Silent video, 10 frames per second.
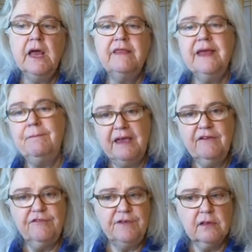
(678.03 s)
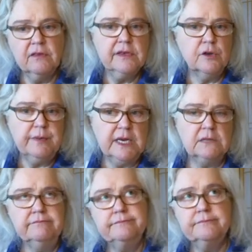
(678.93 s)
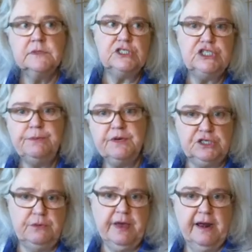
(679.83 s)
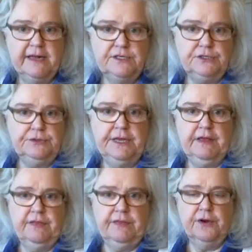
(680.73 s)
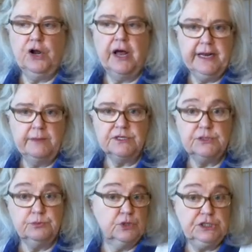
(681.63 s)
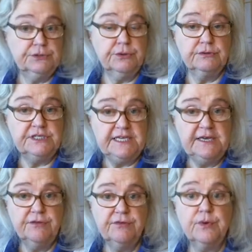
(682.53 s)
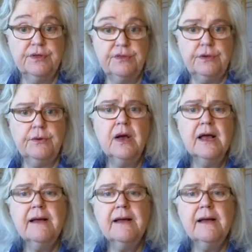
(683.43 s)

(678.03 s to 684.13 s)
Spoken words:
They may feel a little bit sheepish about answering that they're not able to brush their own teeth with you,